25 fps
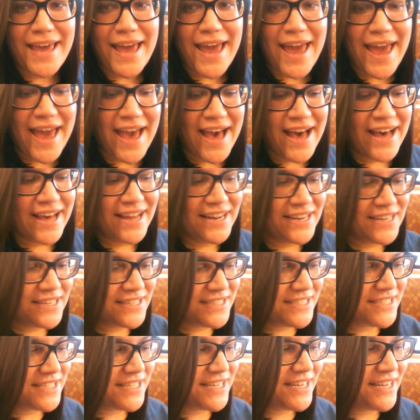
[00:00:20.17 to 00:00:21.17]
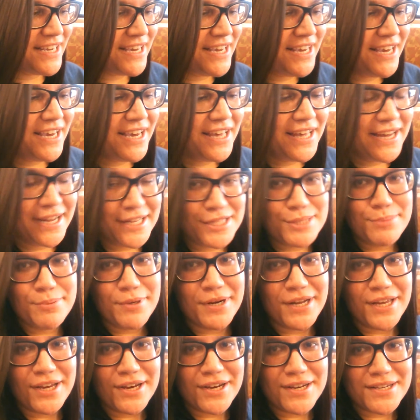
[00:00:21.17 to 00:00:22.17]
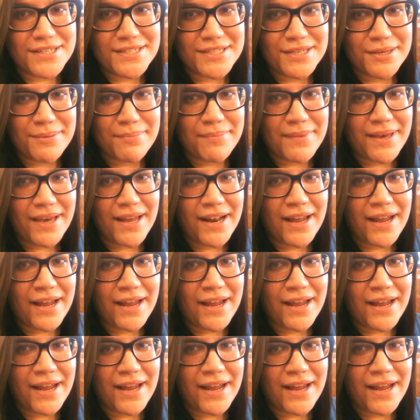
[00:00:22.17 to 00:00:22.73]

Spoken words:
and that's pretty awesome.